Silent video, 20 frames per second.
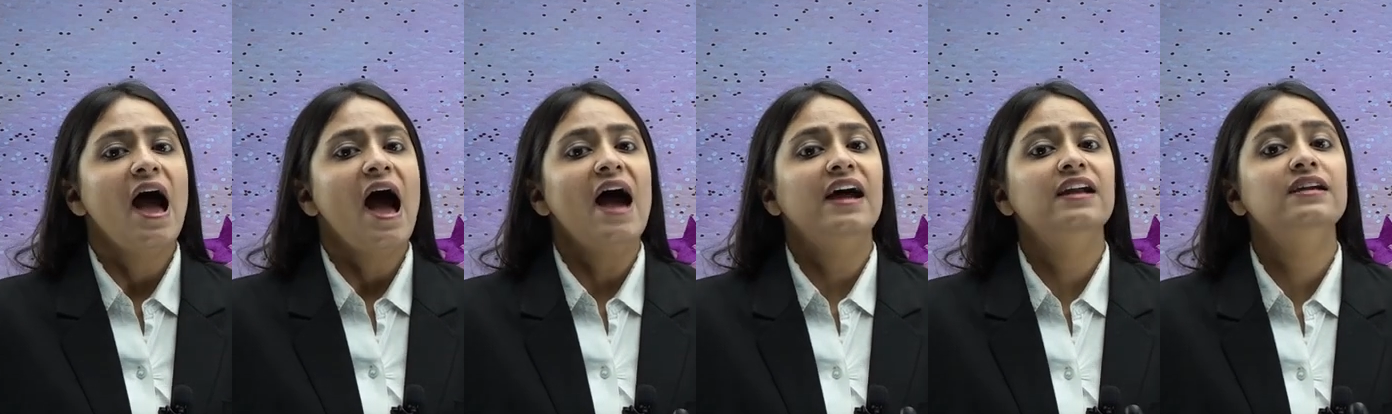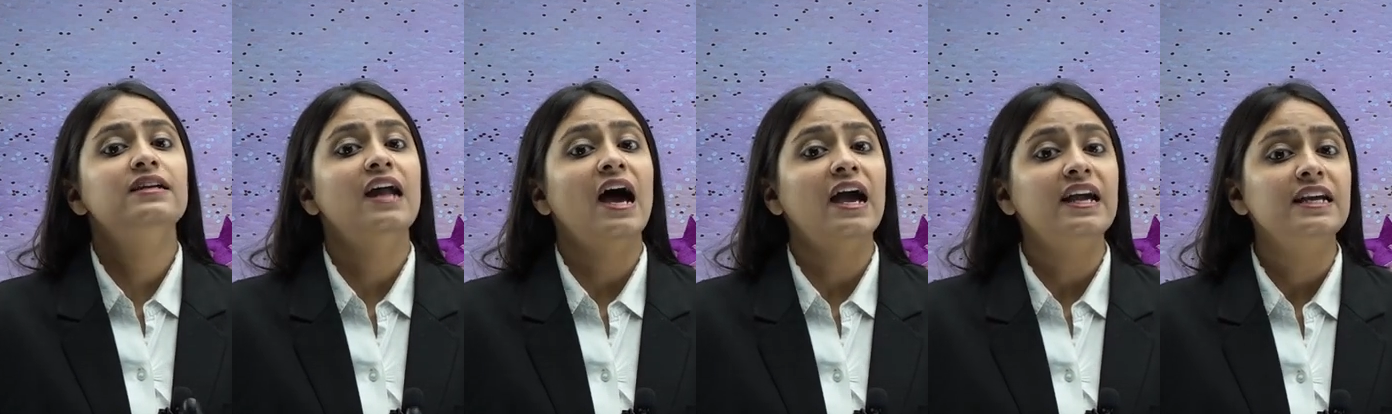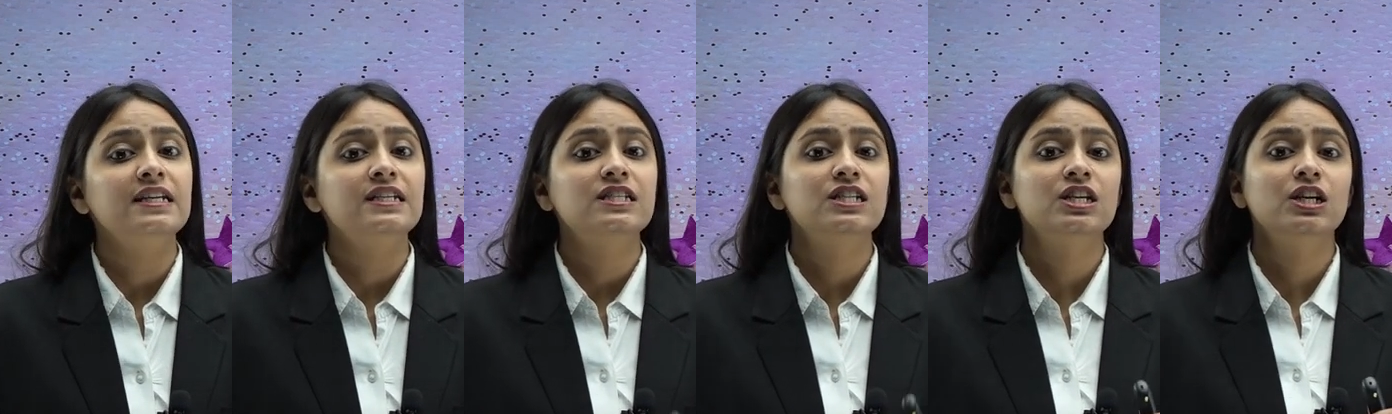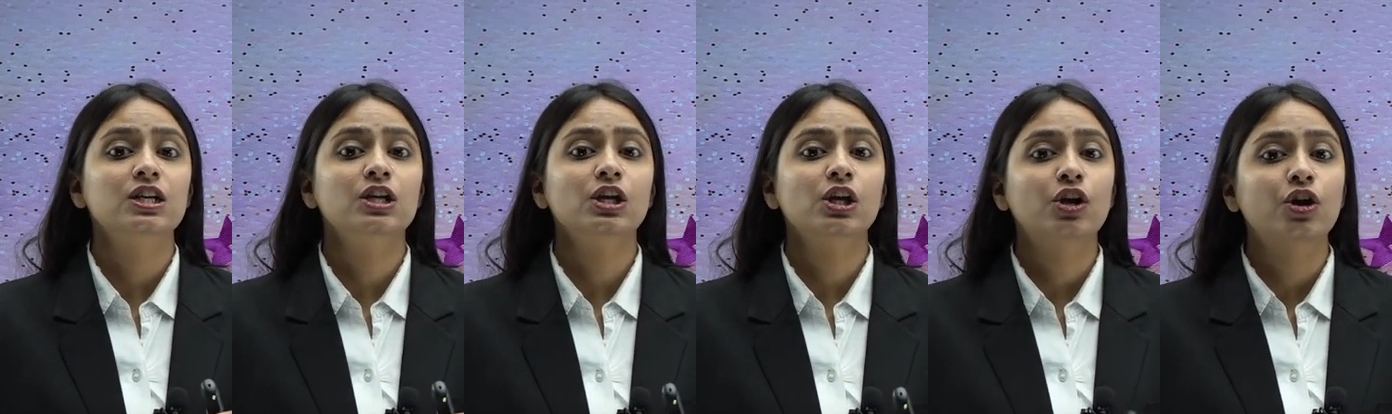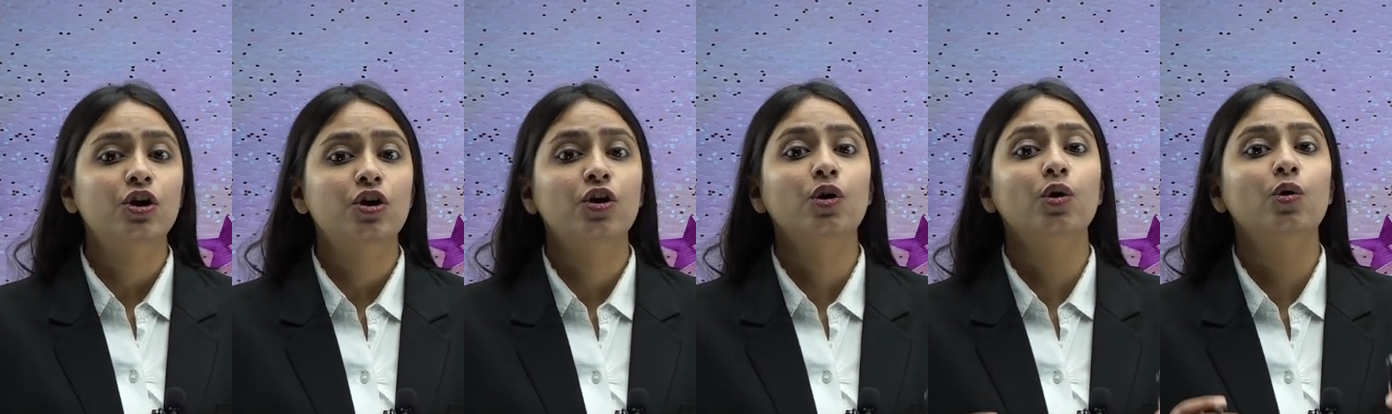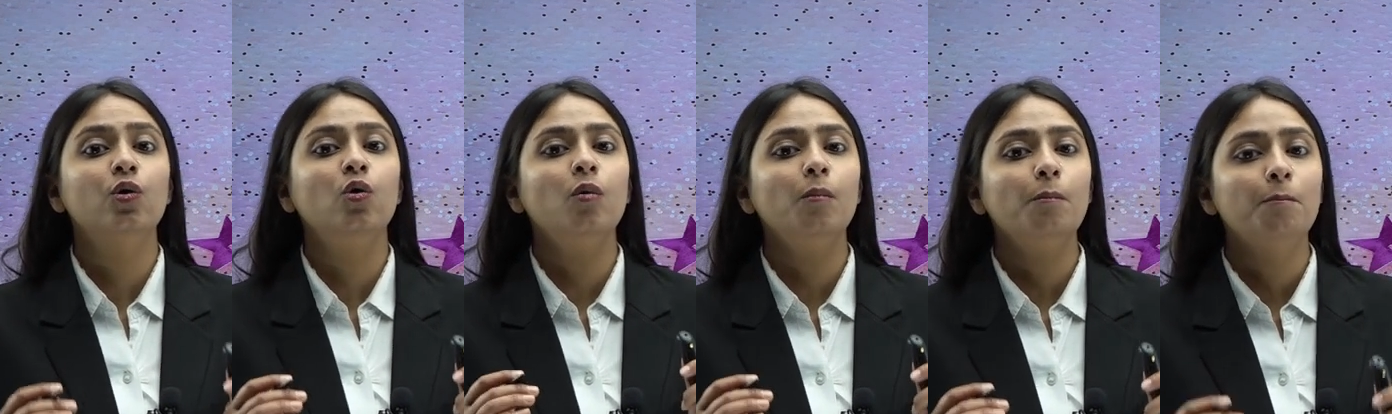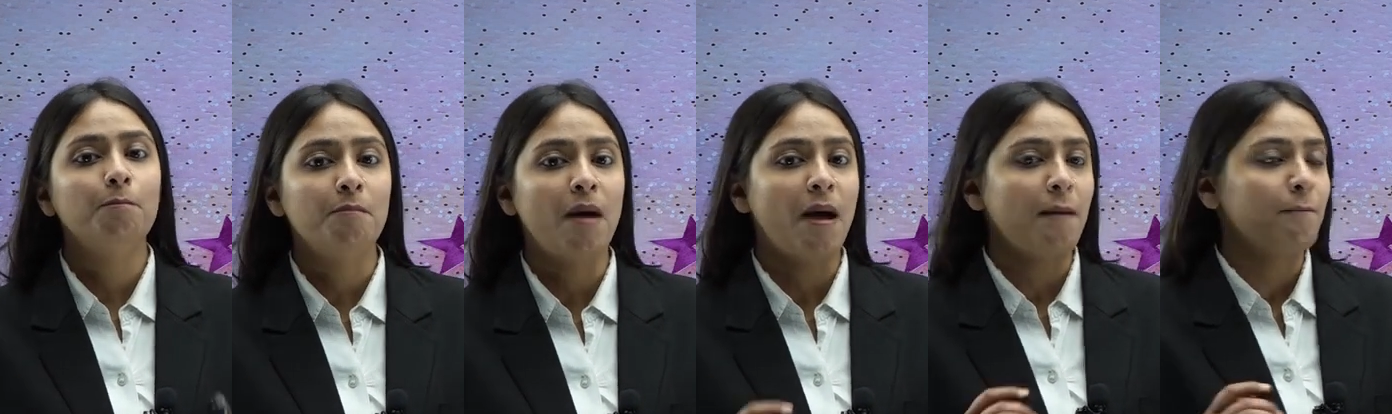and 19 crew
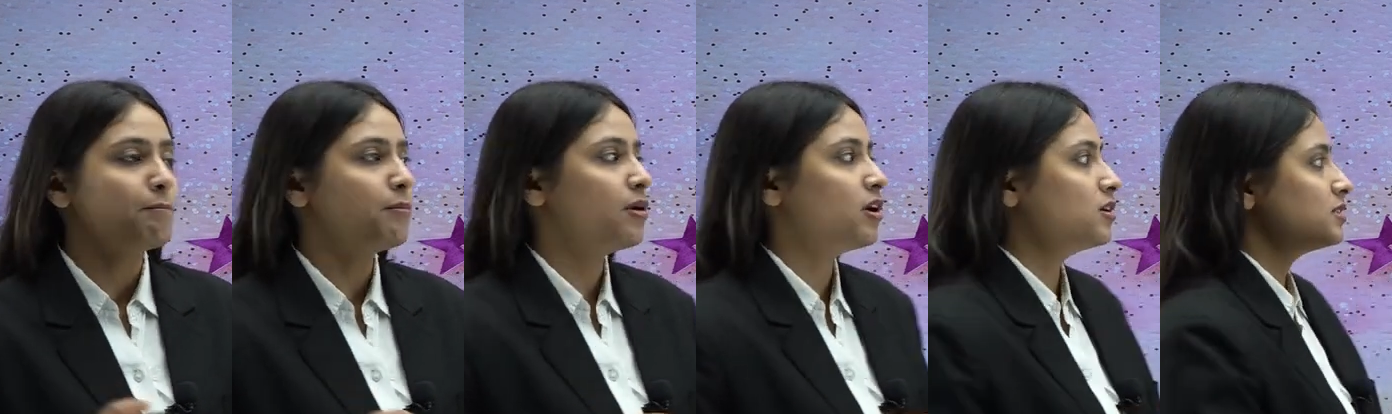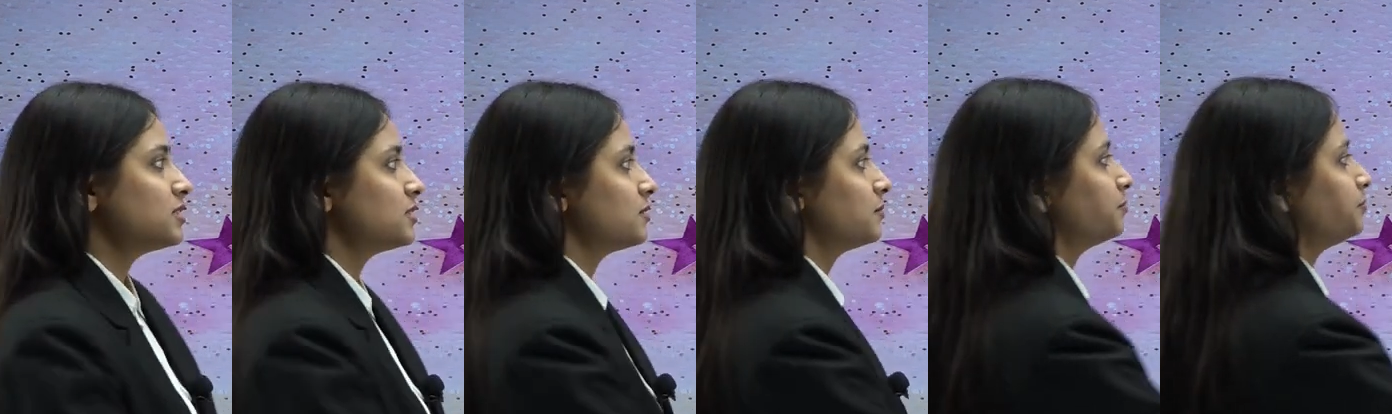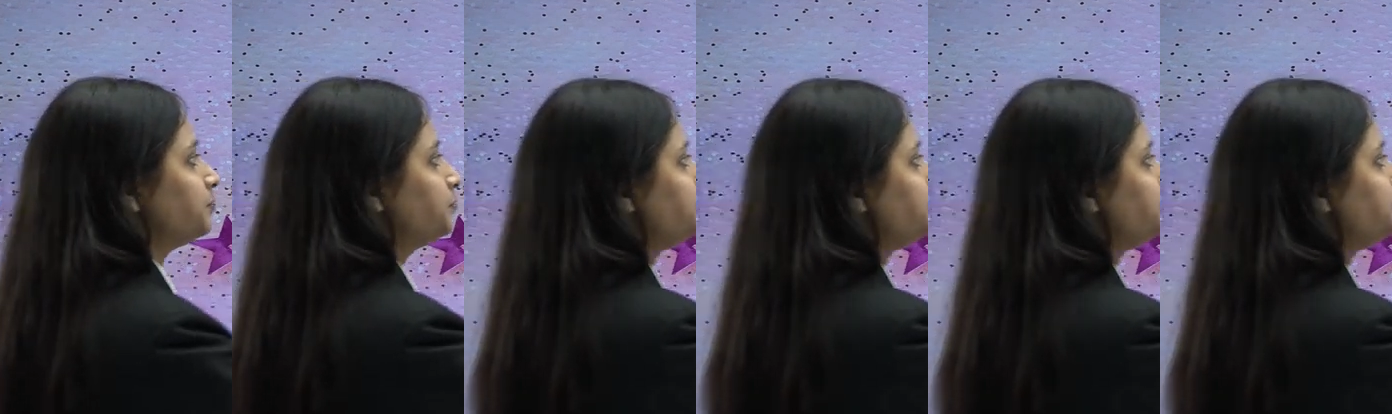members.